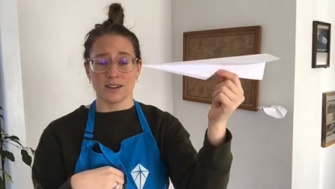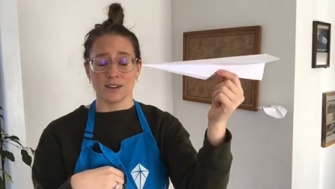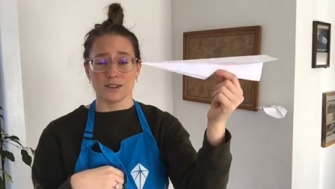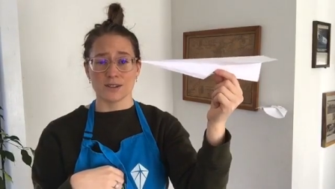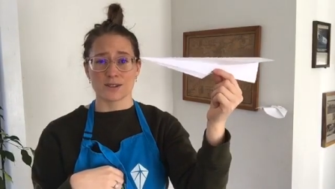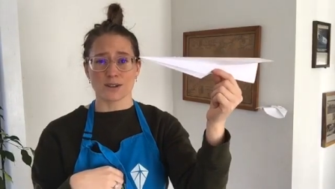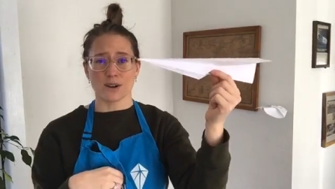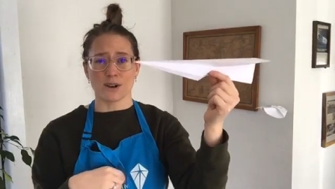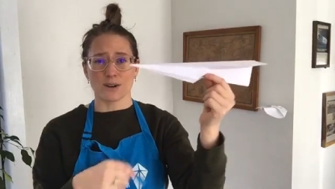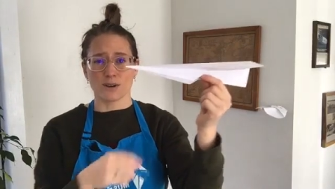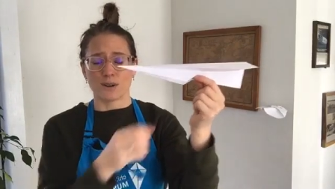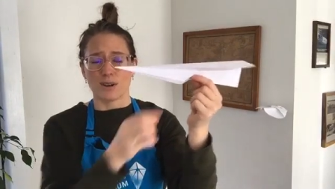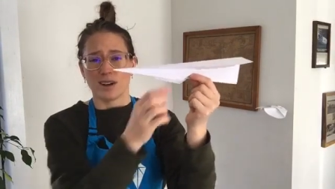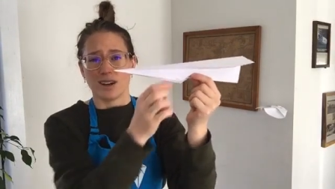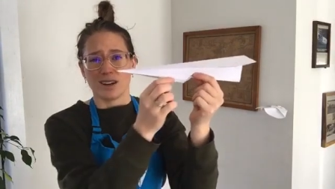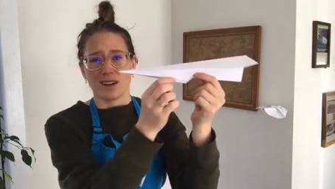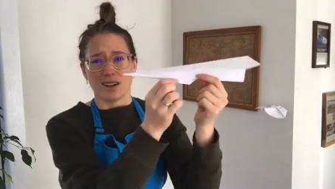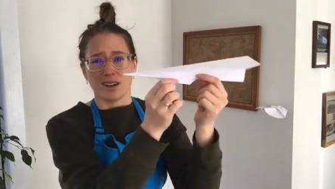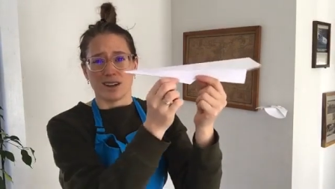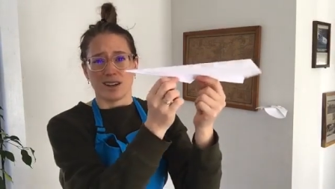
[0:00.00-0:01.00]
So
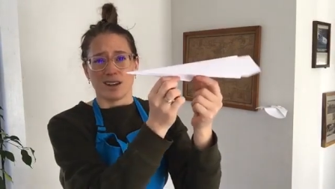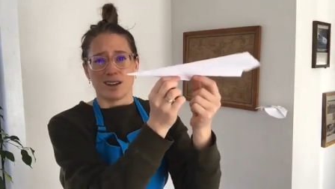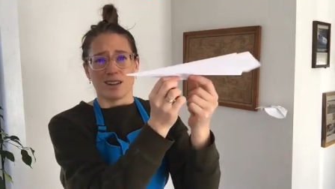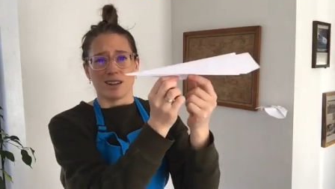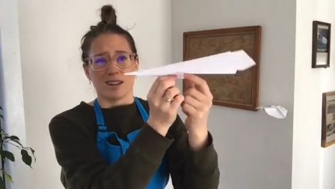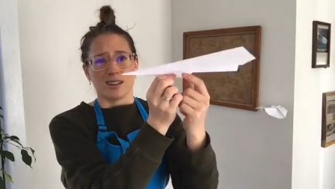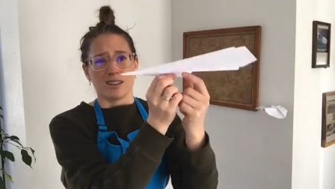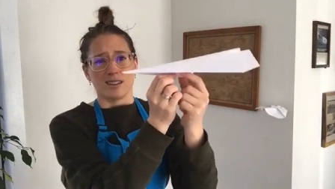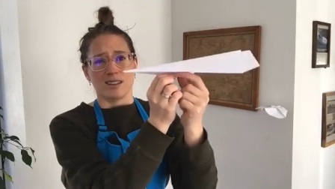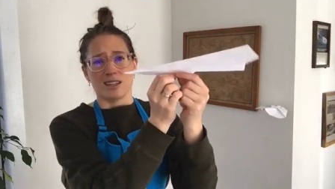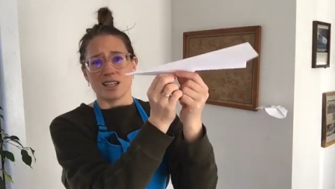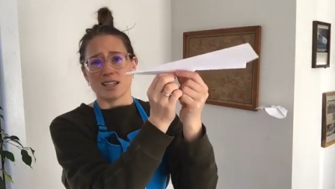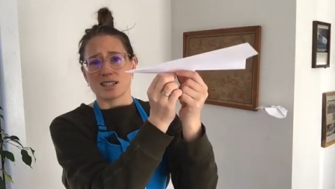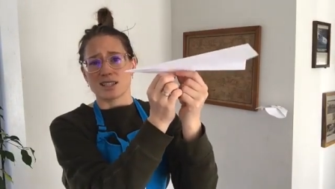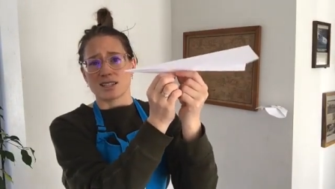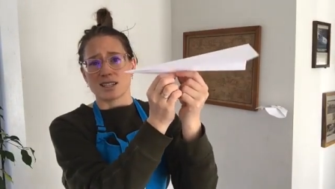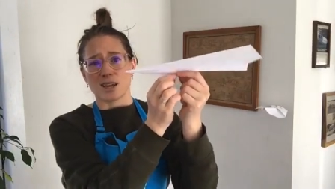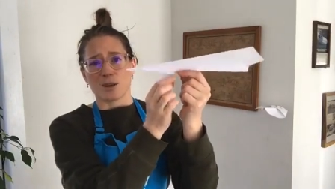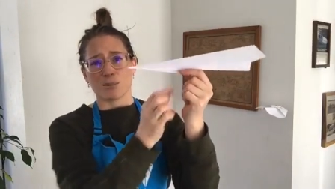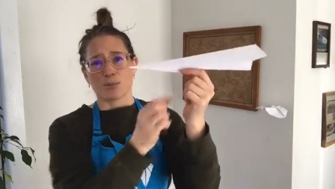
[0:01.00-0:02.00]
these
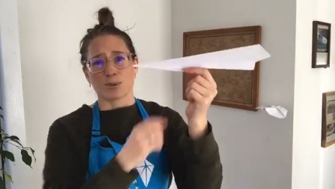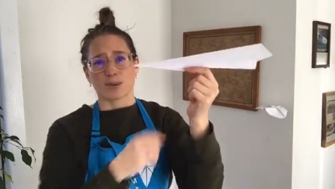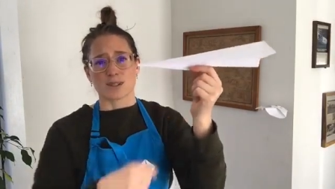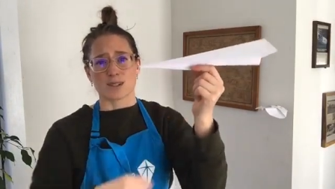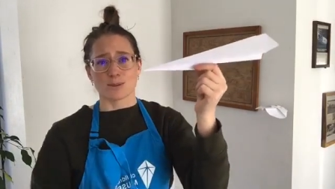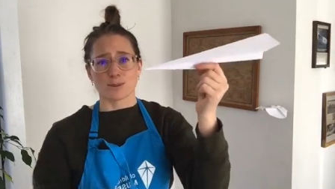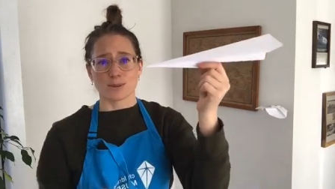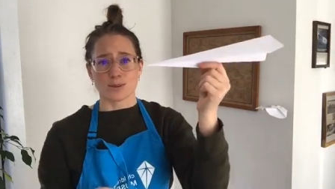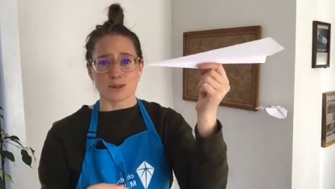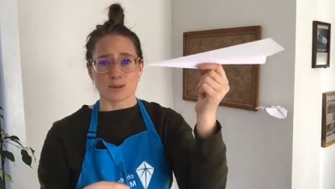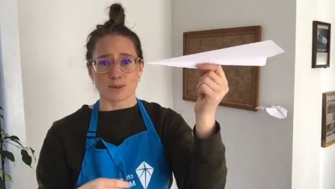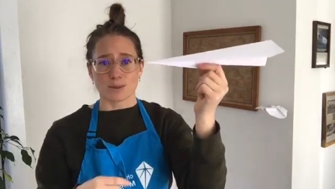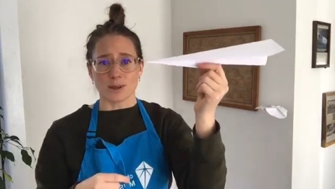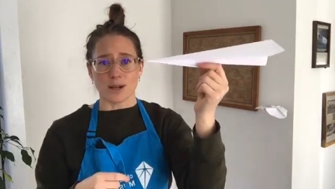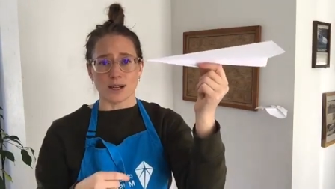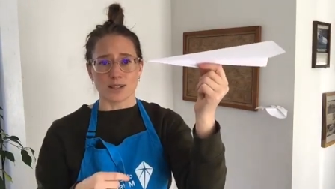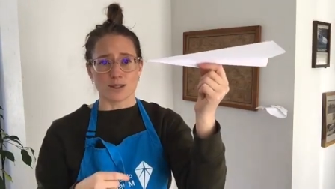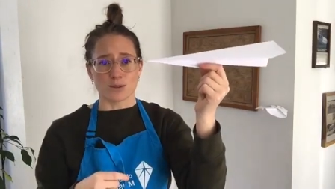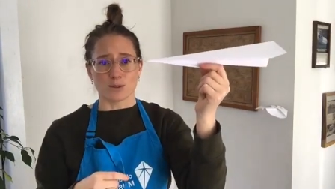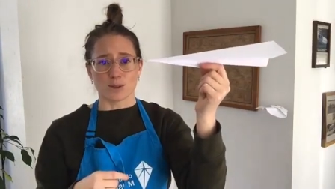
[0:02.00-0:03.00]
same principles
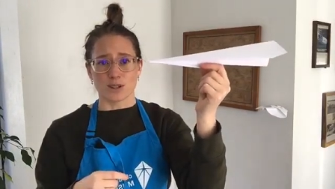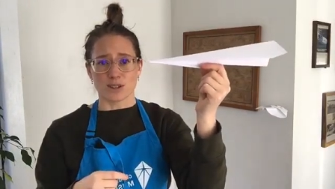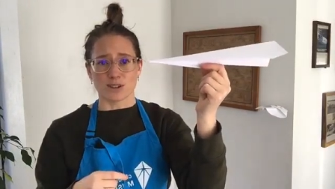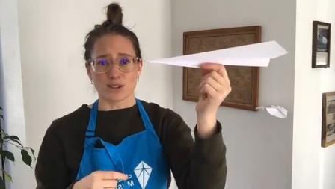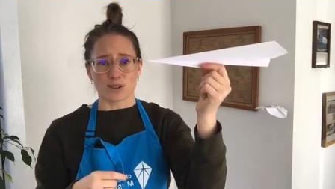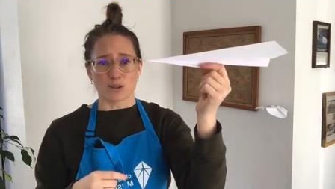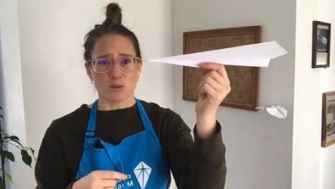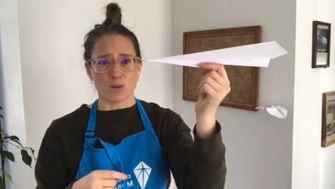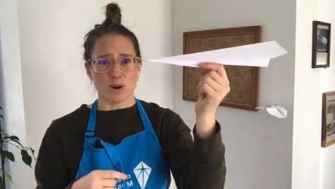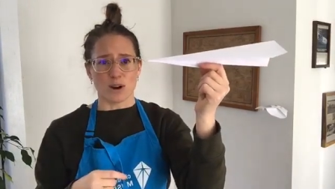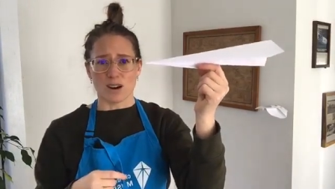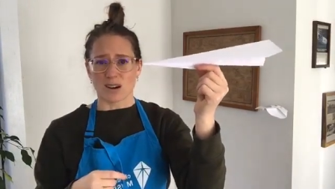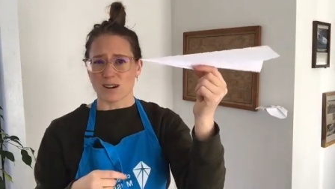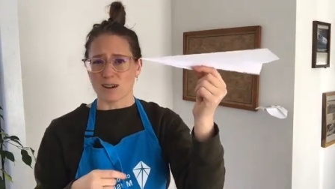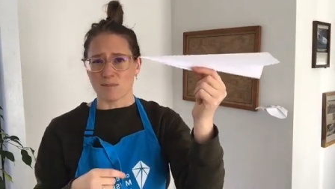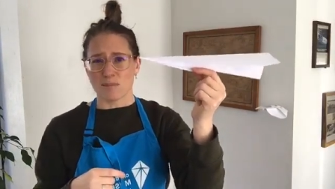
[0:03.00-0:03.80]
apply to when you're in water.